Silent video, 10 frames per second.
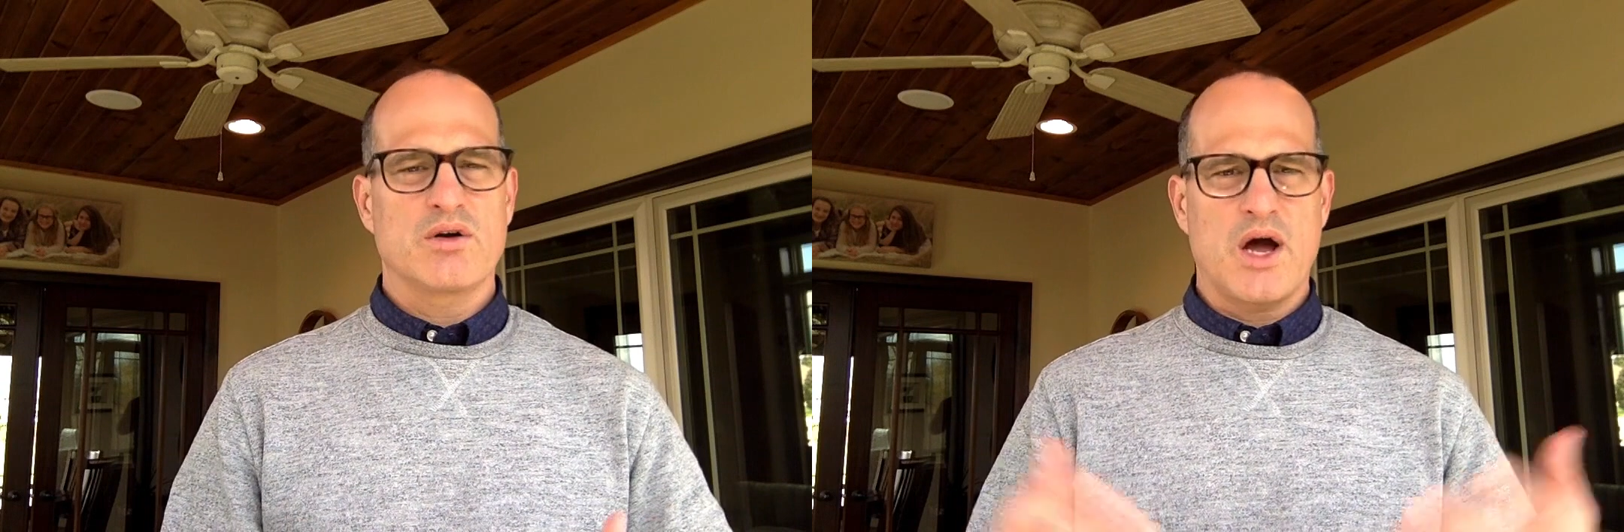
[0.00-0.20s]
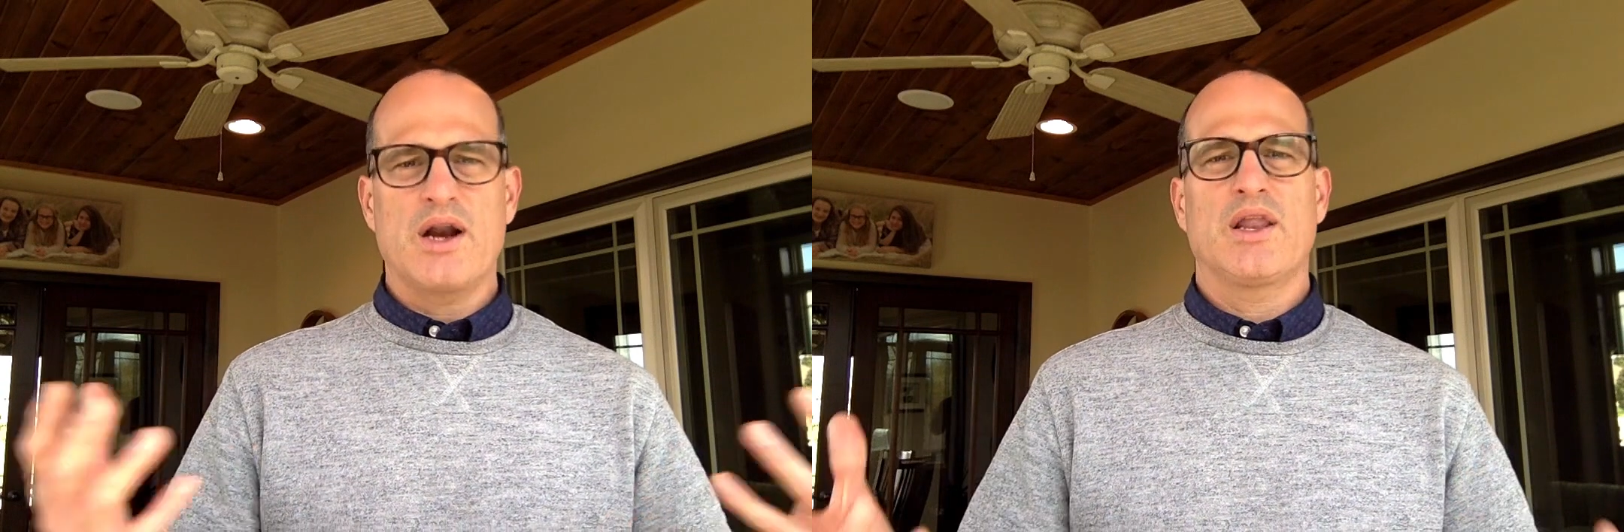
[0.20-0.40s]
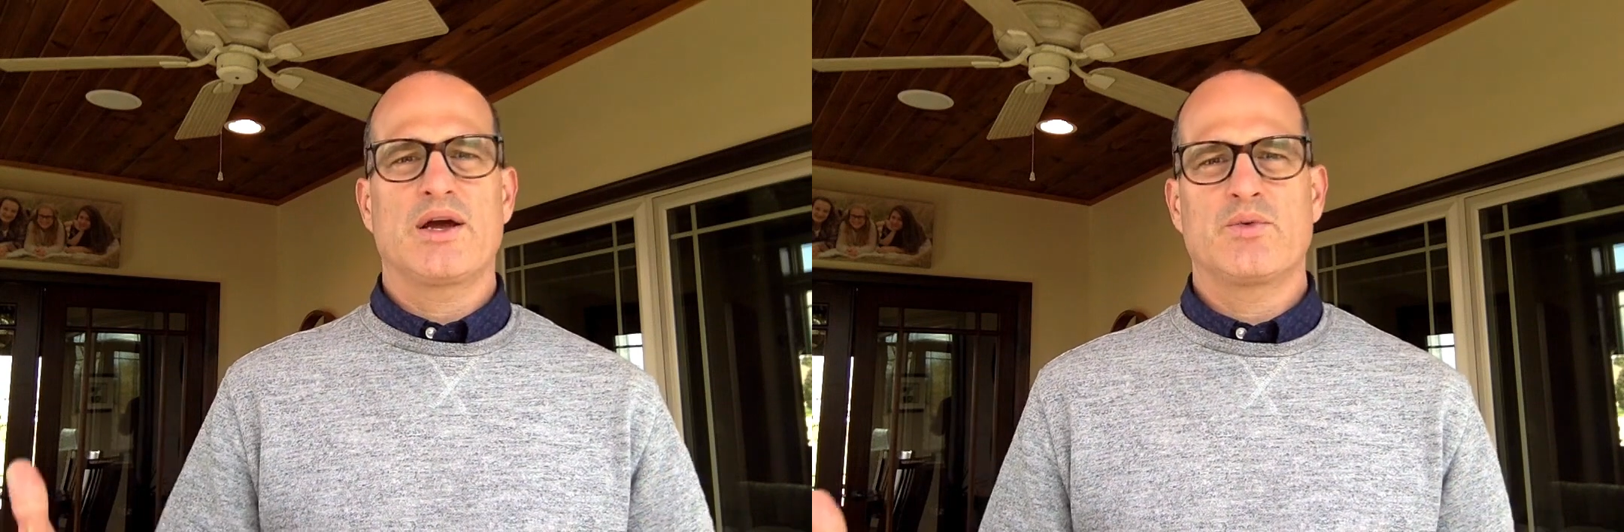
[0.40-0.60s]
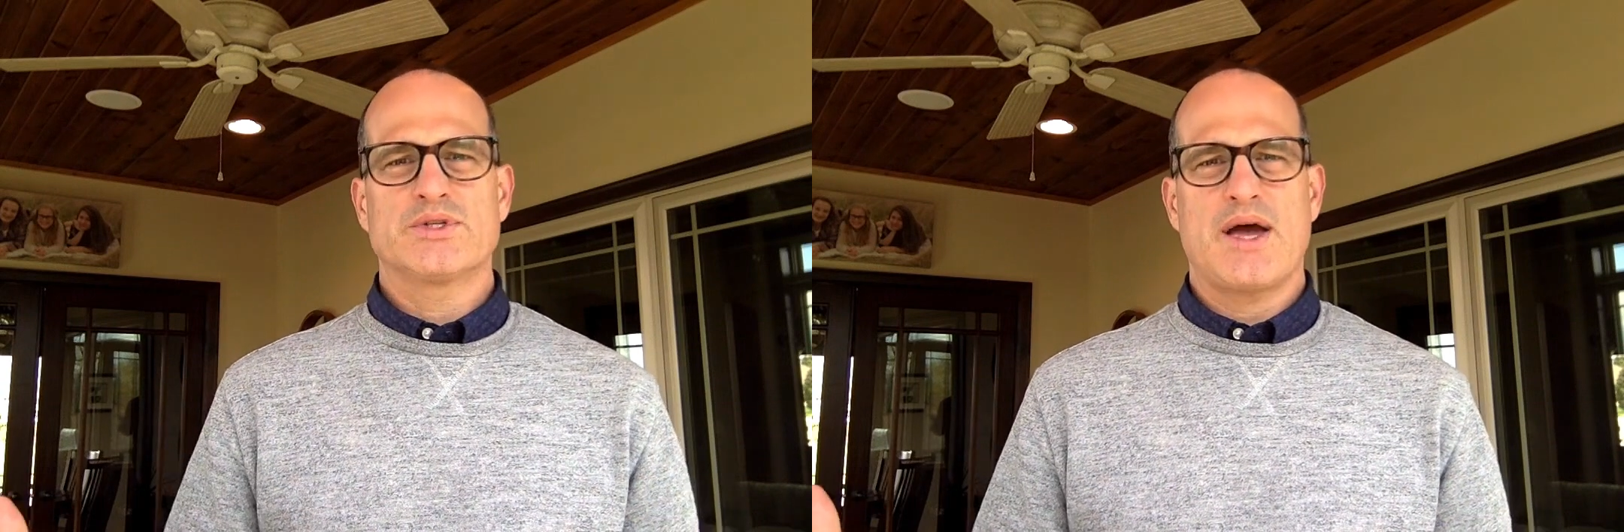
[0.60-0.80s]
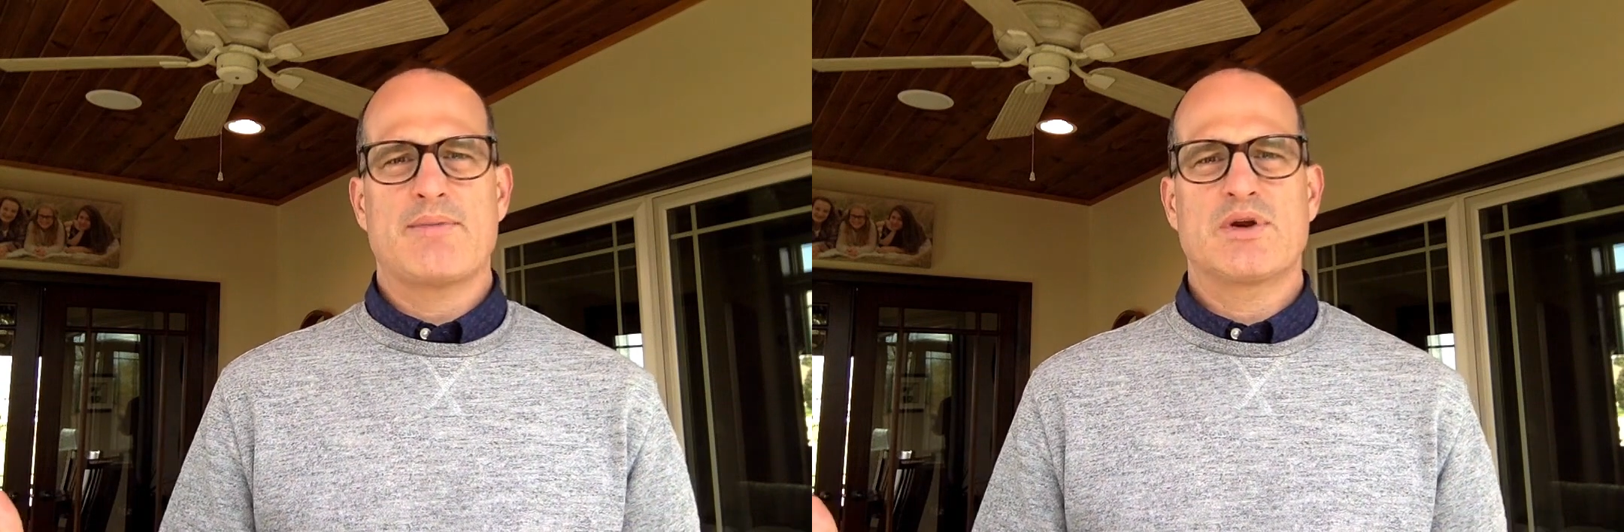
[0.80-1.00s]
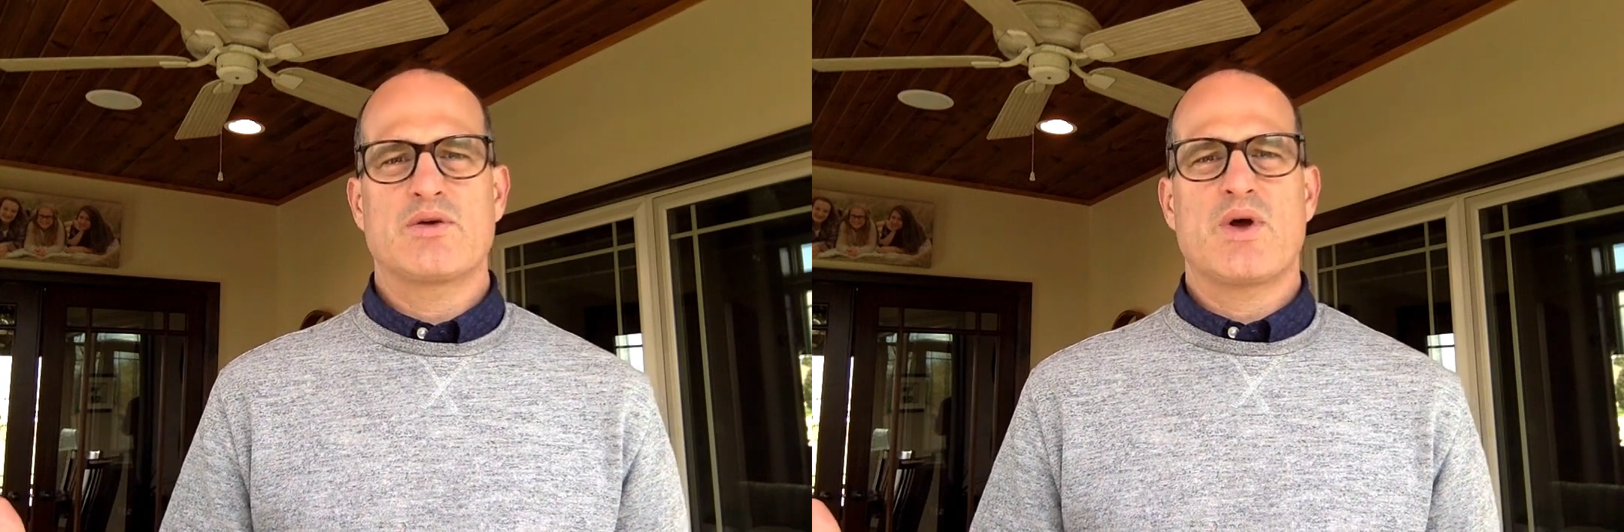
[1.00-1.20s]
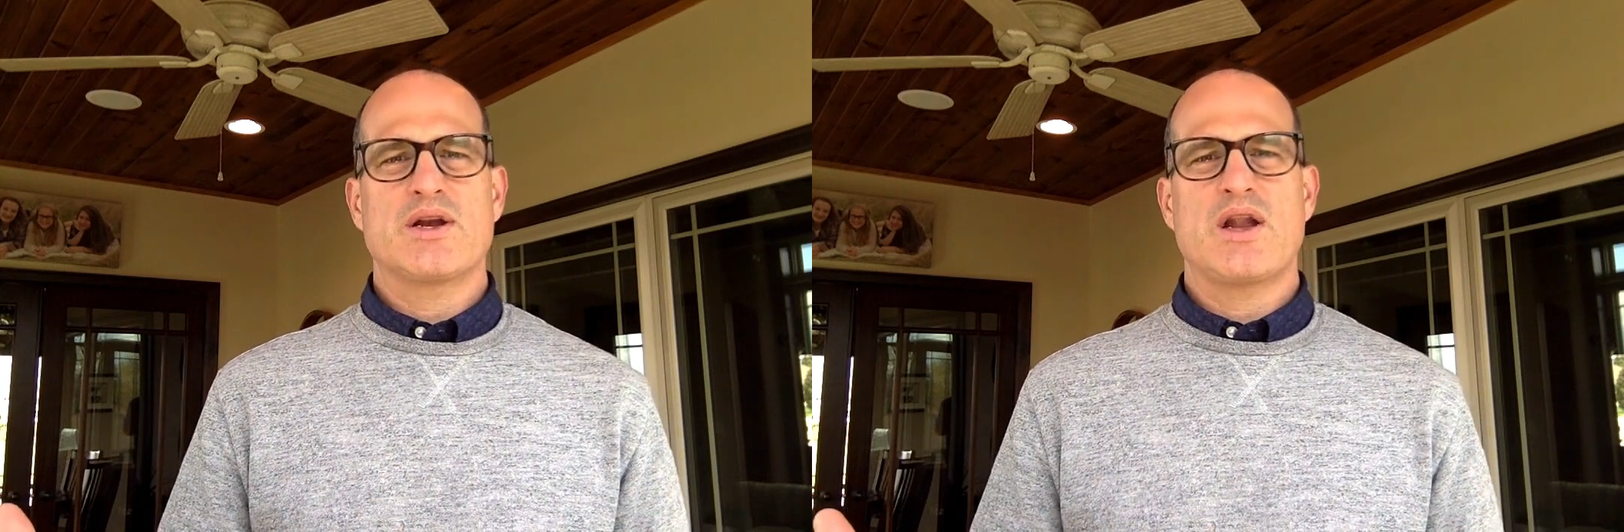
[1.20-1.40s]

kind of like what's happening right